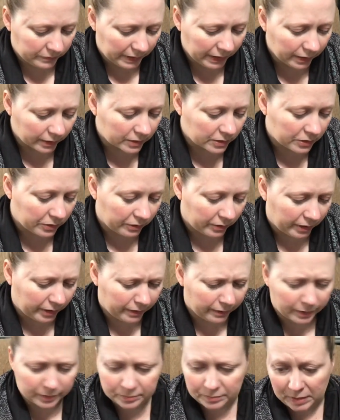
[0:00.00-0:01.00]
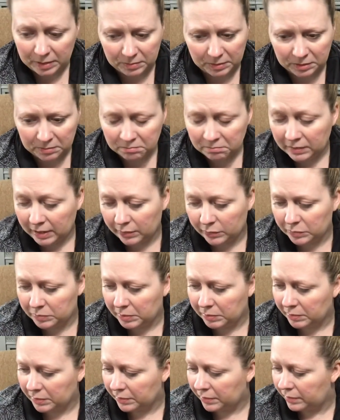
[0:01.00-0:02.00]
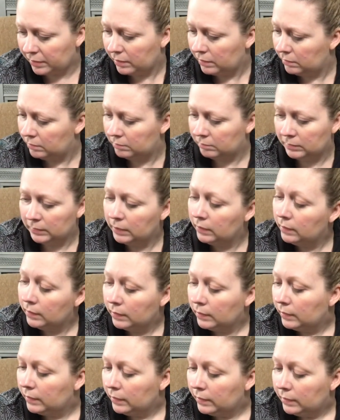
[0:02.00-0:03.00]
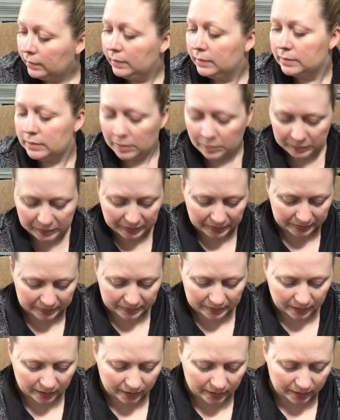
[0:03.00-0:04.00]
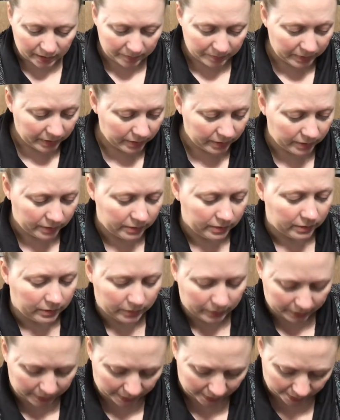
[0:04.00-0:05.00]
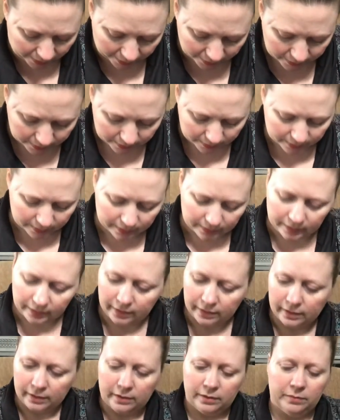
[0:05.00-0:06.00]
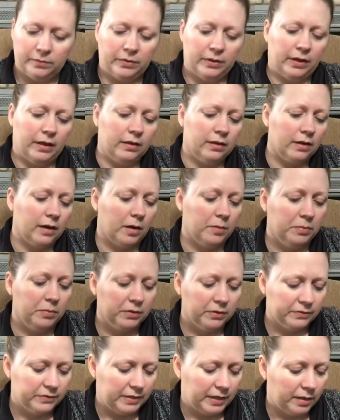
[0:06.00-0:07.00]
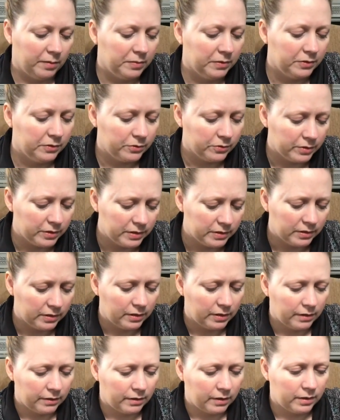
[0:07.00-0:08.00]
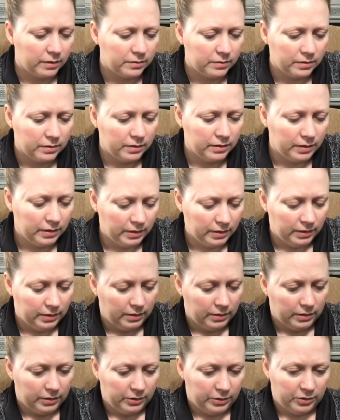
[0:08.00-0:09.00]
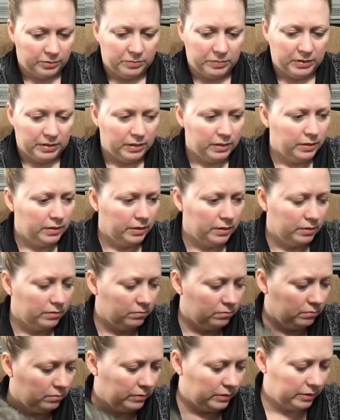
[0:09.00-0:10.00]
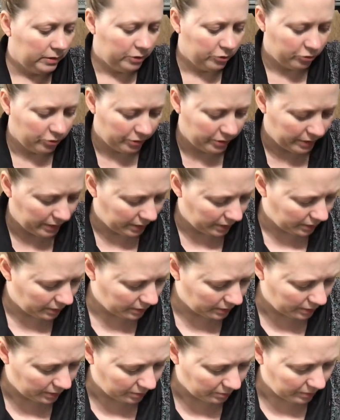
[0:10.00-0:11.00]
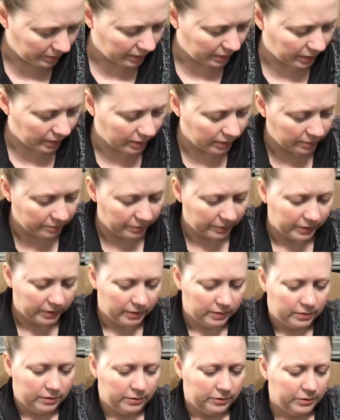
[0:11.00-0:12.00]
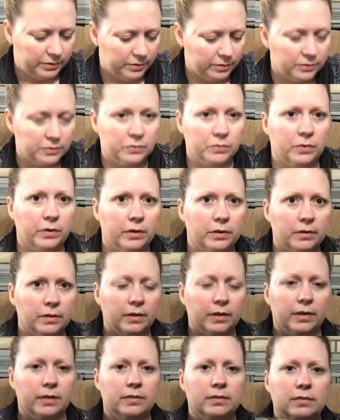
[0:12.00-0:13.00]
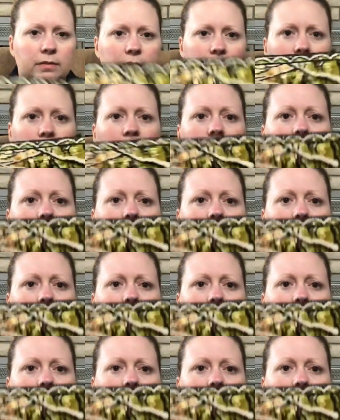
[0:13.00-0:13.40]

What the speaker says: yeah, so I thought maybe that would be worth somebody's time to look at. And then they had a couple of tapestries that I thought could be interesting to somebody, but there's this one that's